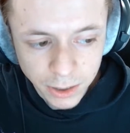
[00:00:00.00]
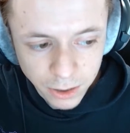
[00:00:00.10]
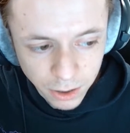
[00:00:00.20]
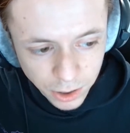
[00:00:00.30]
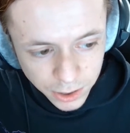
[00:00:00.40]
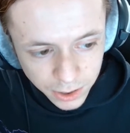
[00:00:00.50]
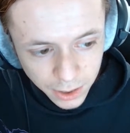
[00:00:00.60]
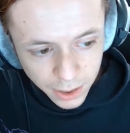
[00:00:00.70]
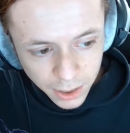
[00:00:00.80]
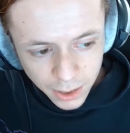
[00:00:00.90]
guitars,
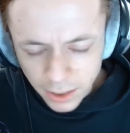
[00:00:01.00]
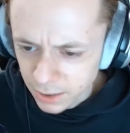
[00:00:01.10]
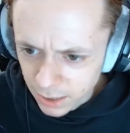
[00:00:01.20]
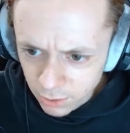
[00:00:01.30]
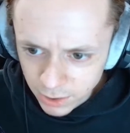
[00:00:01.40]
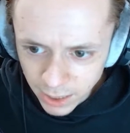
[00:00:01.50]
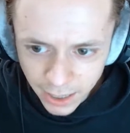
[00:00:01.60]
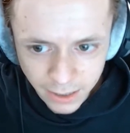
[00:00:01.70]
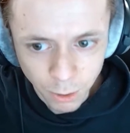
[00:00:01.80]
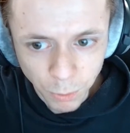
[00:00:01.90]
it sounds
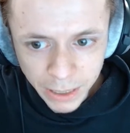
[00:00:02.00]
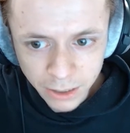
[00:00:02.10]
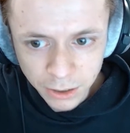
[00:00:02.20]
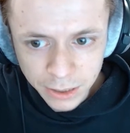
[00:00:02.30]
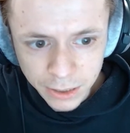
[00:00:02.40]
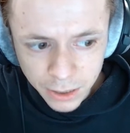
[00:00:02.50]
kind of weird,